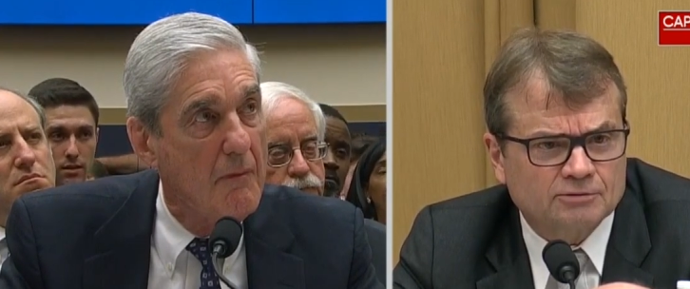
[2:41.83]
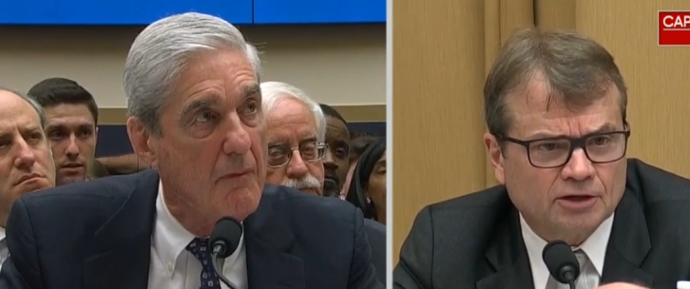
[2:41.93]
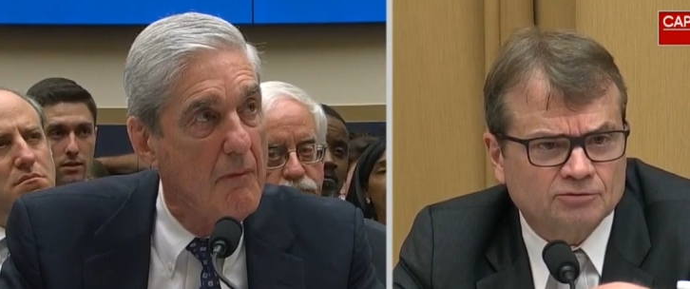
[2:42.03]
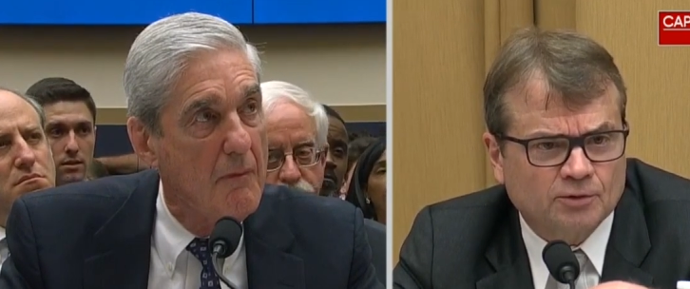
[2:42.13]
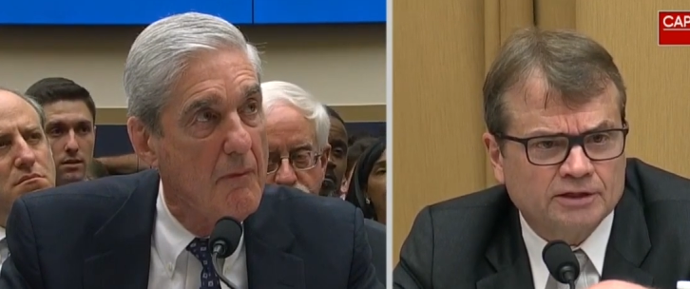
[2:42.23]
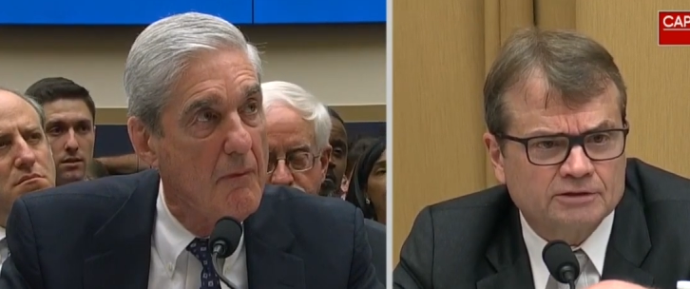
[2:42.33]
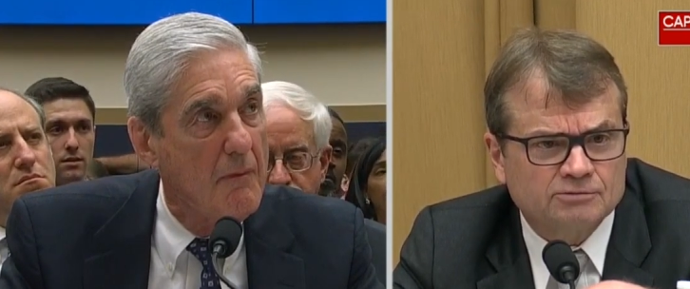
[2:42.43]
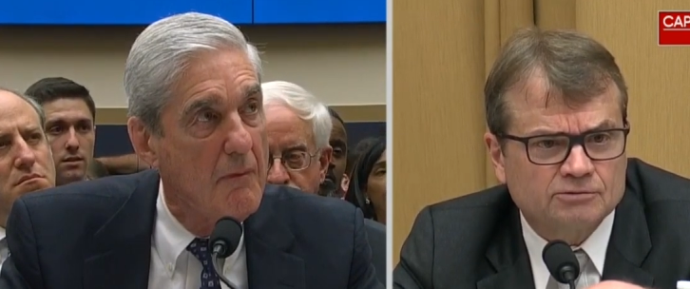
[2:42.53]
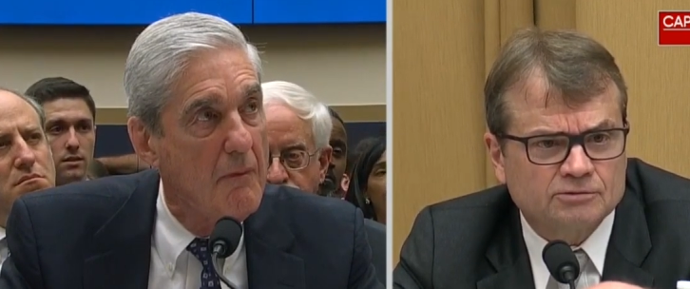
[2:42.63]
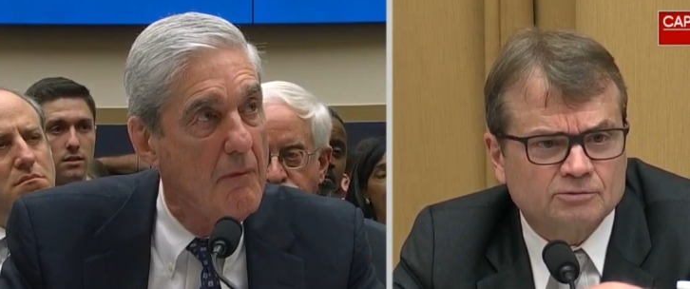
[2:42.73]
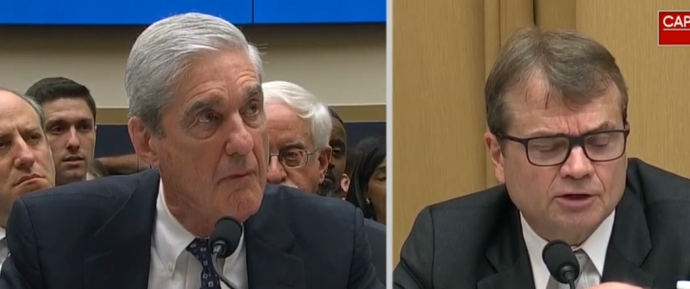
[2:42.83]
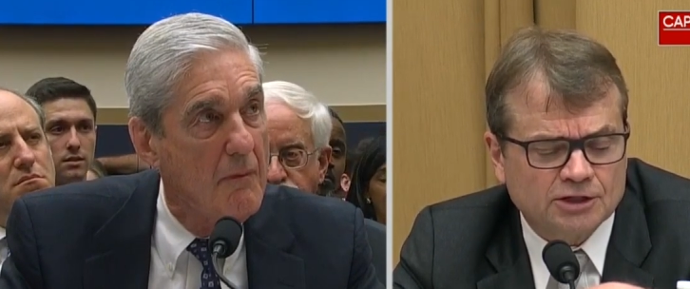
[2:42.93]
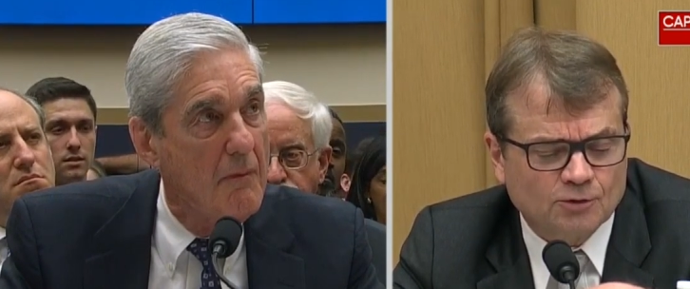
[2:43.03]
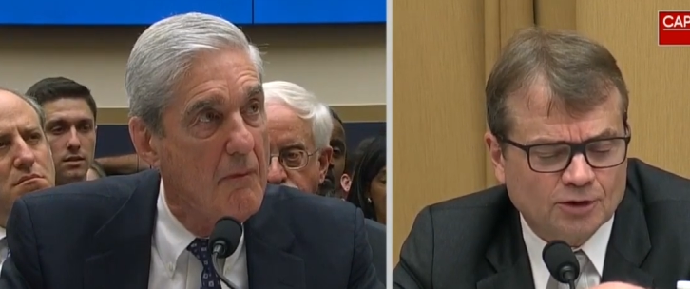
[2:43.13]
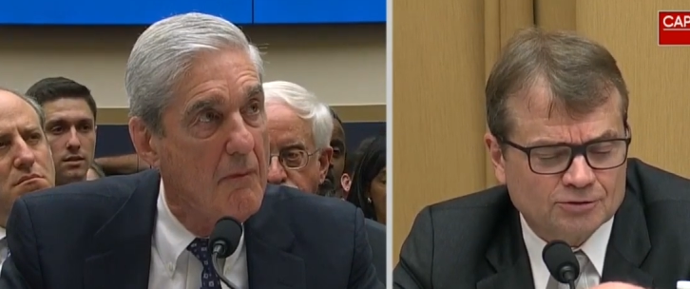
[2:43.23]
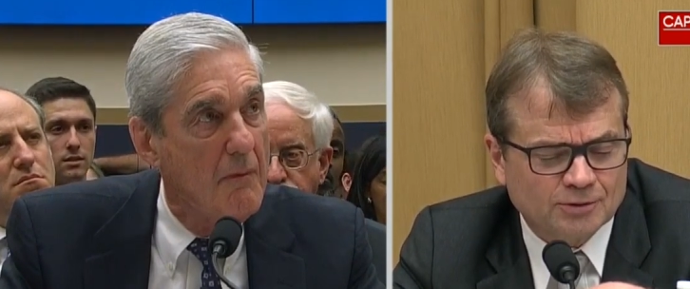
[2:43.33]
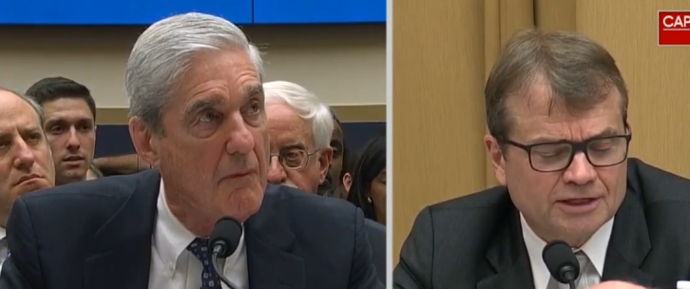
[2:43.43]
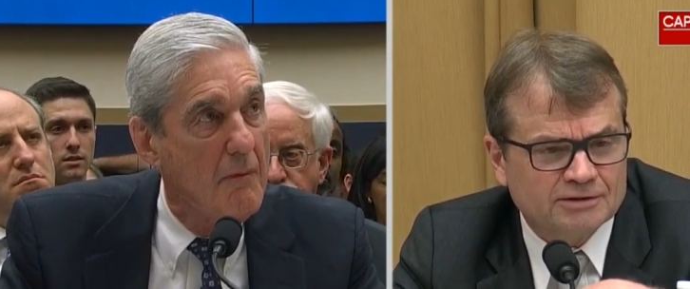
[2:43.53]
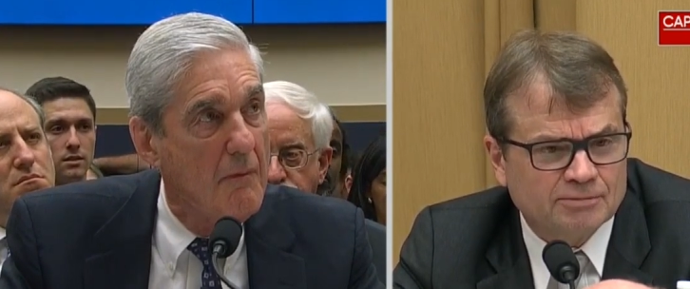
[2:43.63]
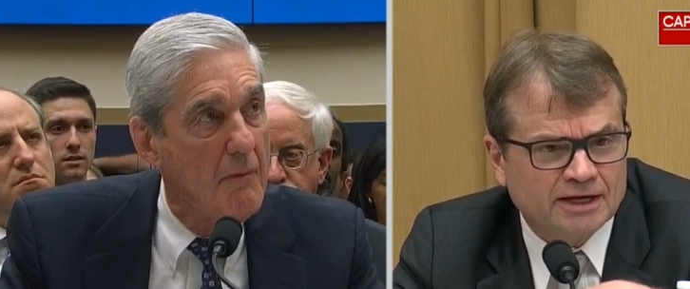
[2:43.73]
Speaker 1: That's when he, what he was when
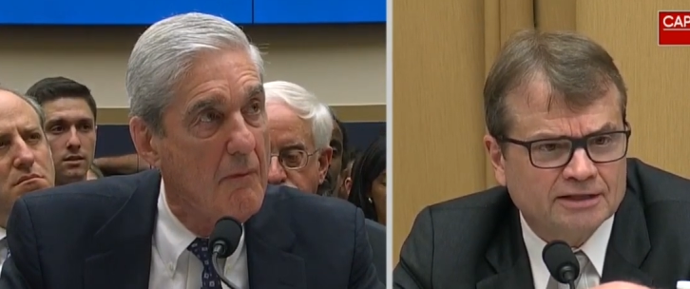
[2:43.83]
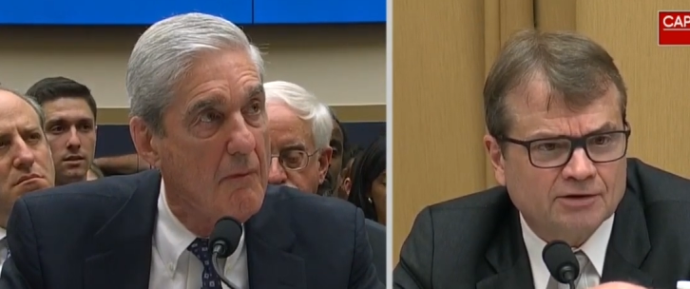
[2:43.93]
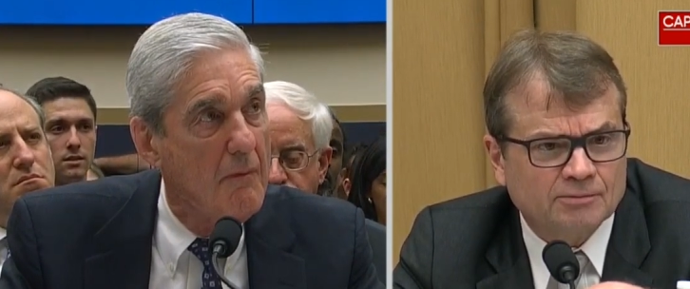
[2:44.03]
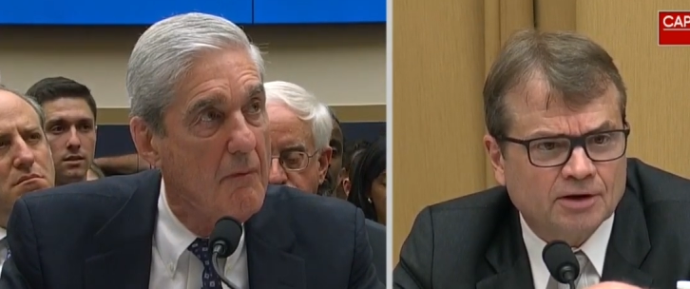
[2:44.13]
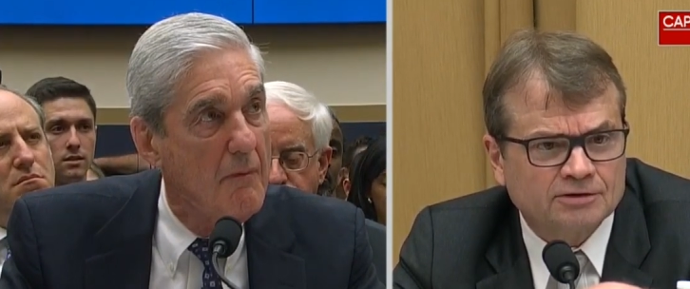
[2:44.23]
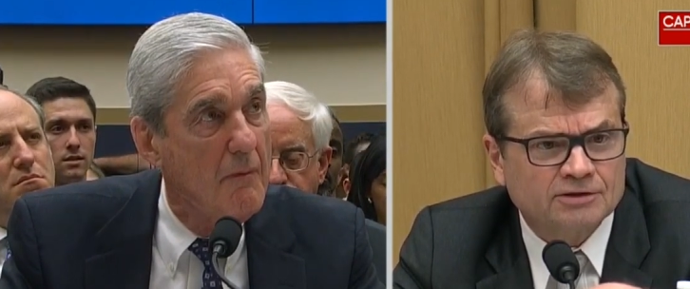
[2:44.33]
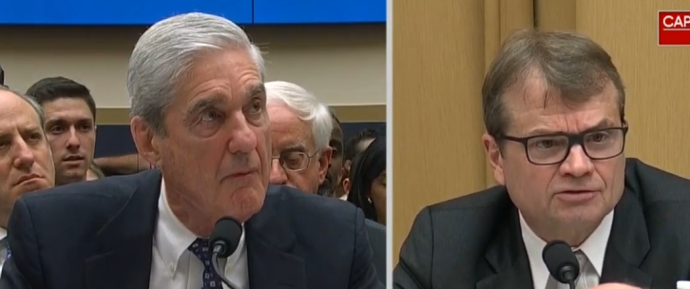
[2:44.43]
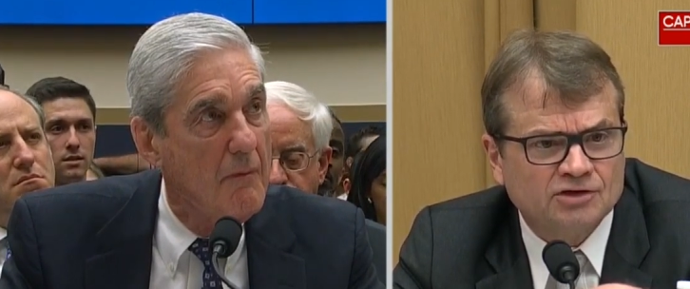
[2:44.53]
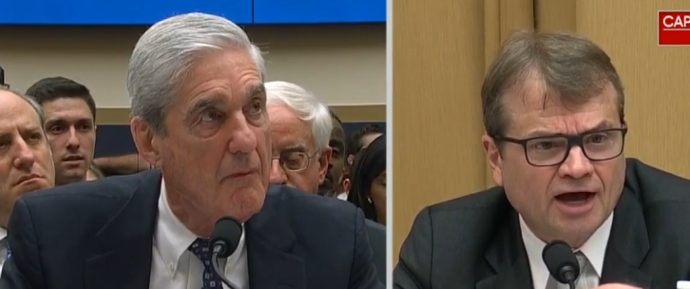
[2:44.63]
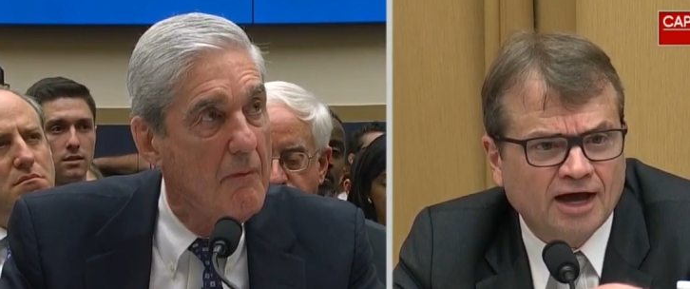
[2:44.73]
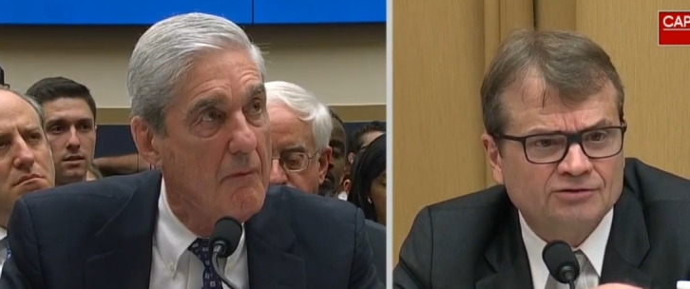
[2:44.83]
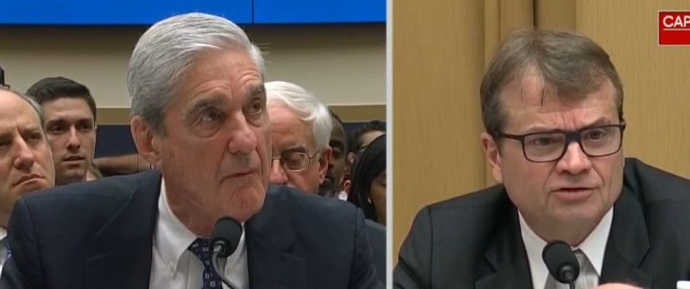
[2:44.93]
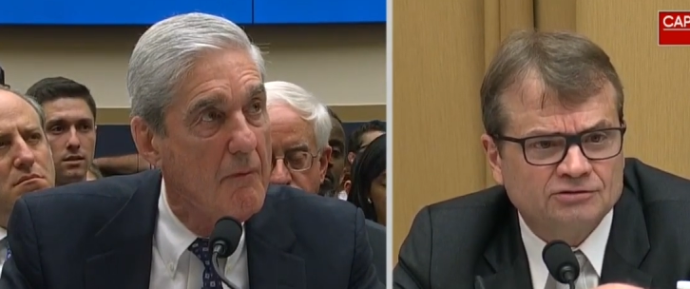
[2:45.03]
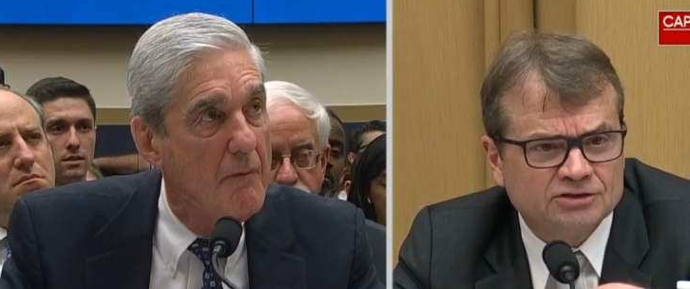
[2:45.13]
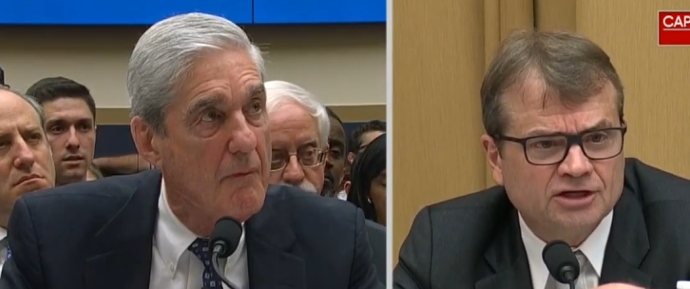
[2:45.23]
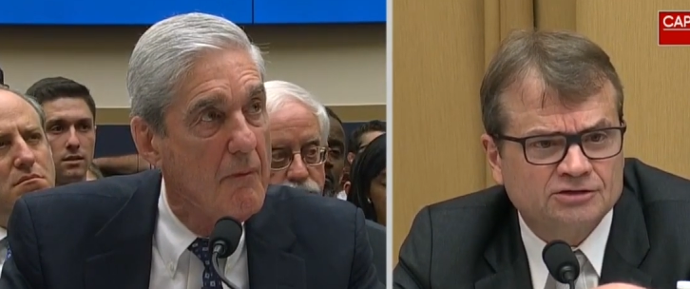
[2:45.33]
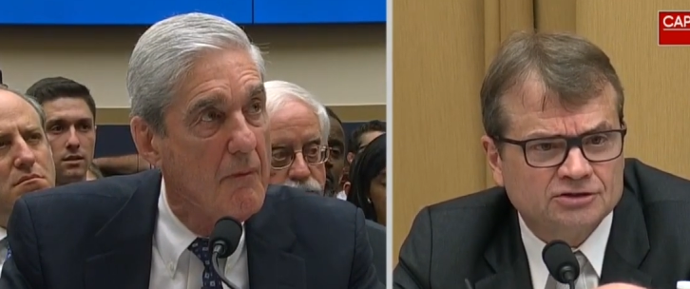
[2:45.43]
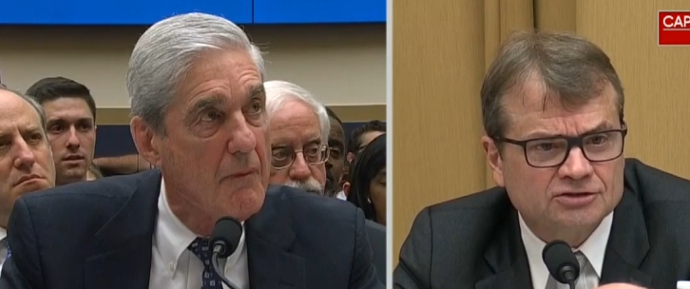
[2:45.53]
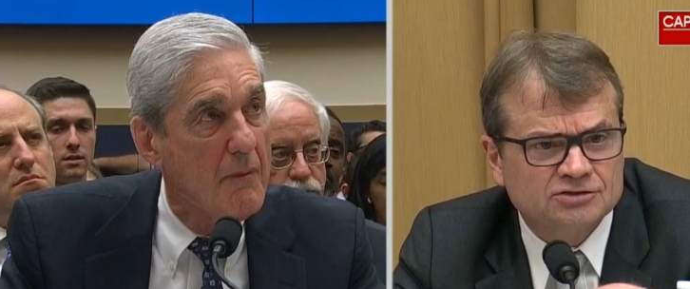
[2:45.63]
he made that remark, that it's a hostile intelligence